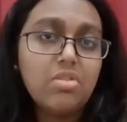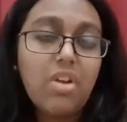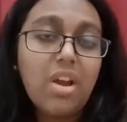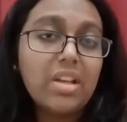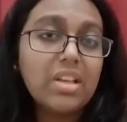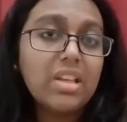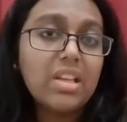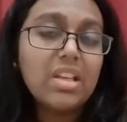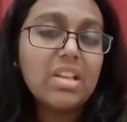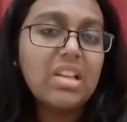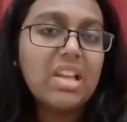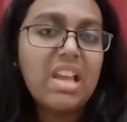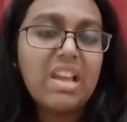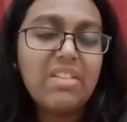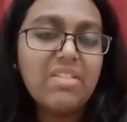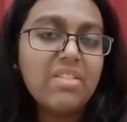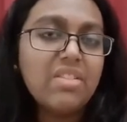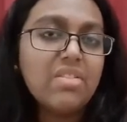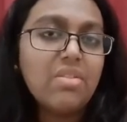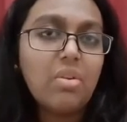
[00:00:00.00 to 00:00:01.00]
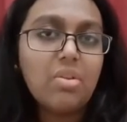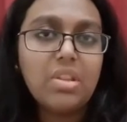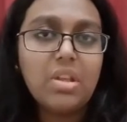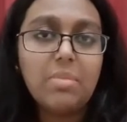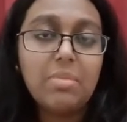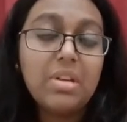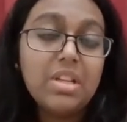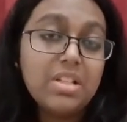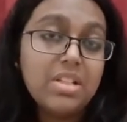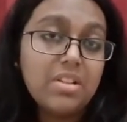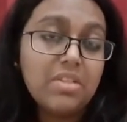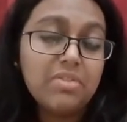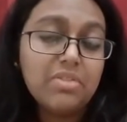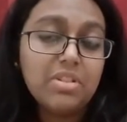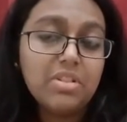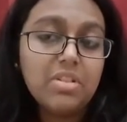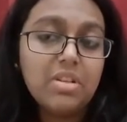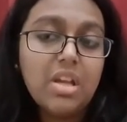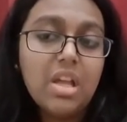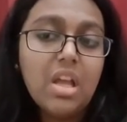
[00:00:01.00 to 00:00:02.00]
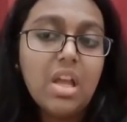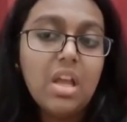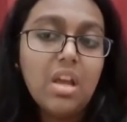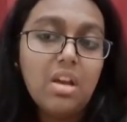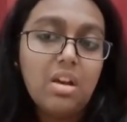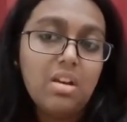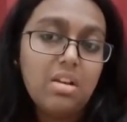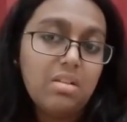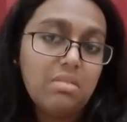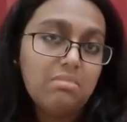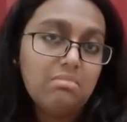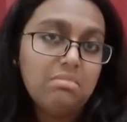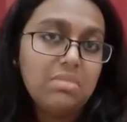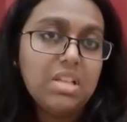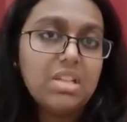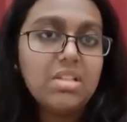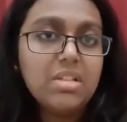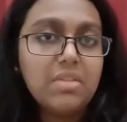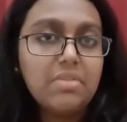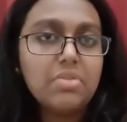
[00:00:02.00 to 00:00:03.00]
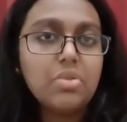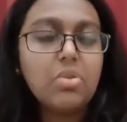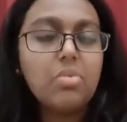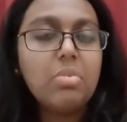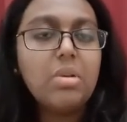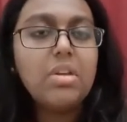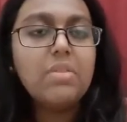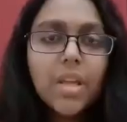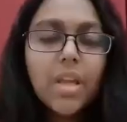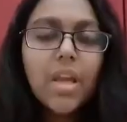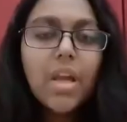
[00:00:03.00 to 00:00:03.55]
tracking error or the ability of the ETFs would be.